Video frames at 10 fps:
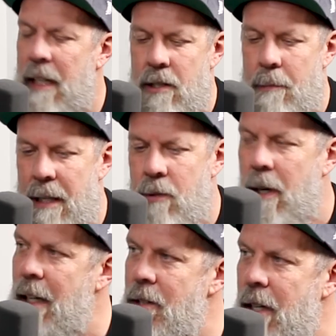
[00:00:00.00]
That's the best
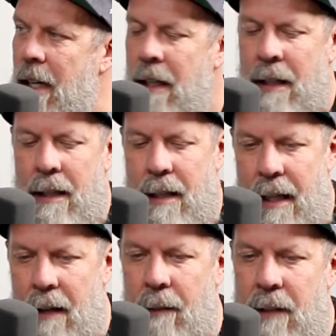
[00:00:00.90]
way I could say it. The
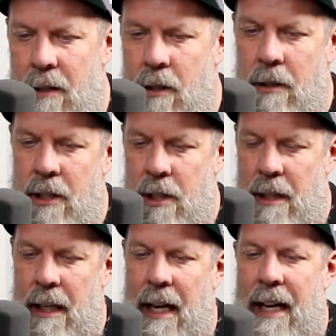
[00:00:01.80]
healthiest
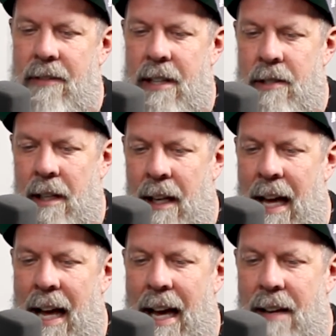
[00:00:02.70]
Christian life is a
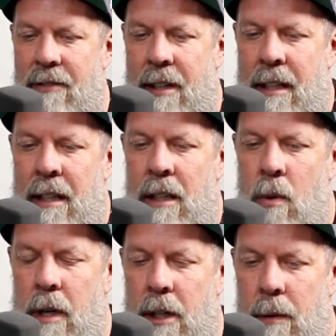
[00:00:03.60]
life
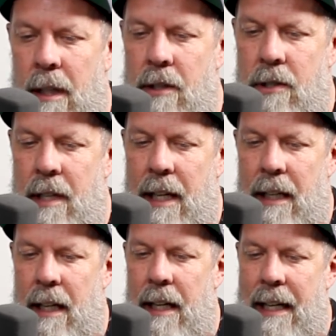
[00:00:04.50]
where you
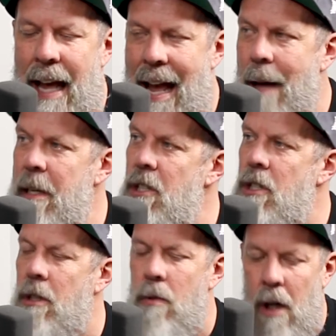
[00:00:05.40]
understand God
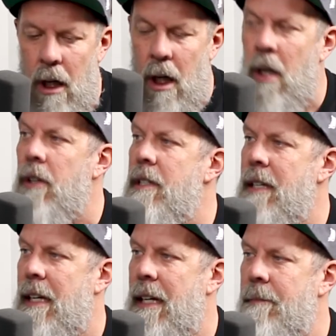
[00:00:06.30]
inhabits you all the
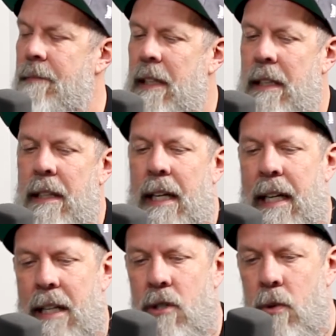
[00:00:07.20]
time.
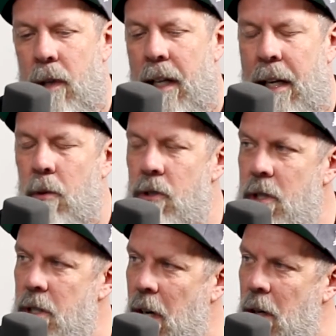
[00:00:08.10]
And he's dwelling, he wants
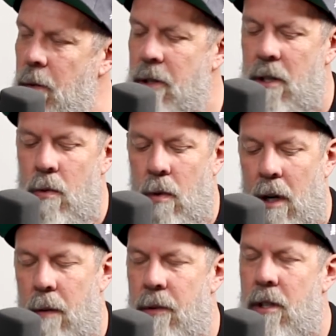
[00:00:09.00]
to talk with you,
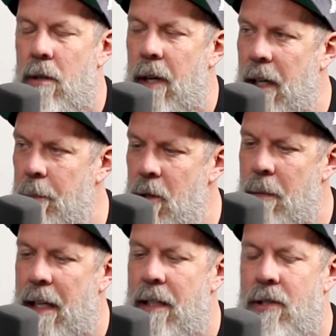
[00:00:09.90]
walk with you, help you
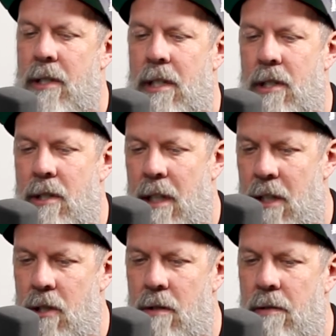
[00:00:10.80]
make decisions,
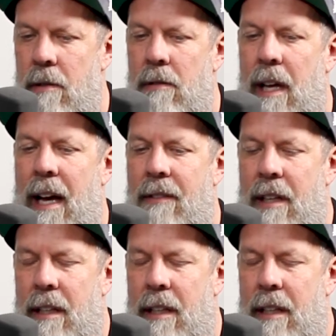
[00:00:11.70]
get you through life.